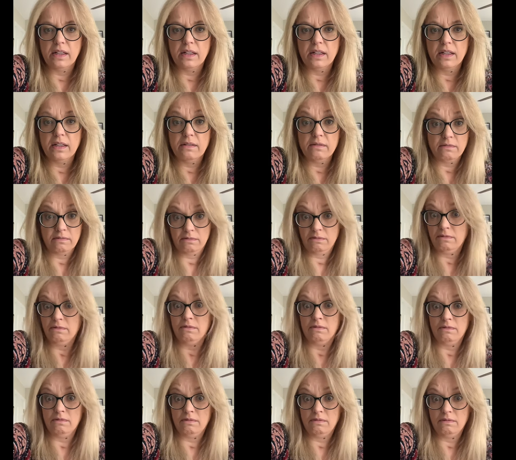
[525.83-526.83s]

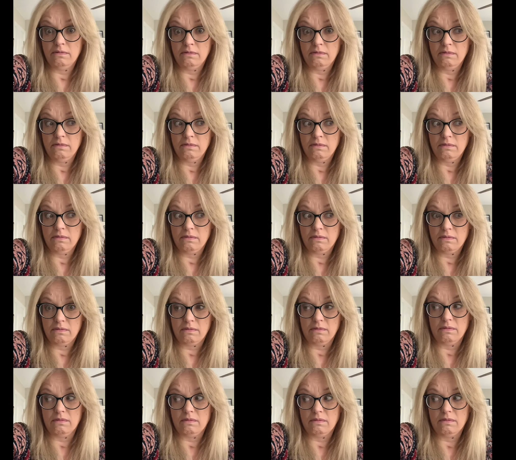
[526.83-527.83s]

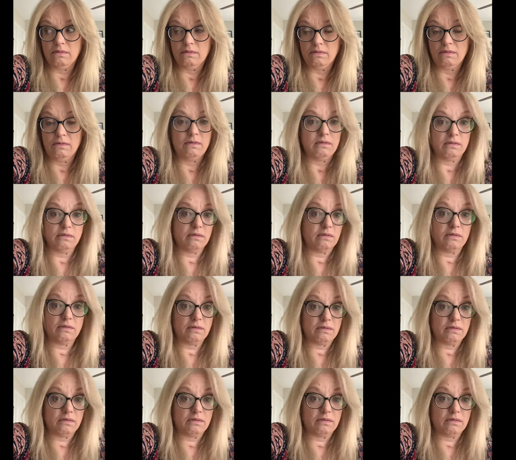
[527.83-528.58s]
No one is speaking in this clip.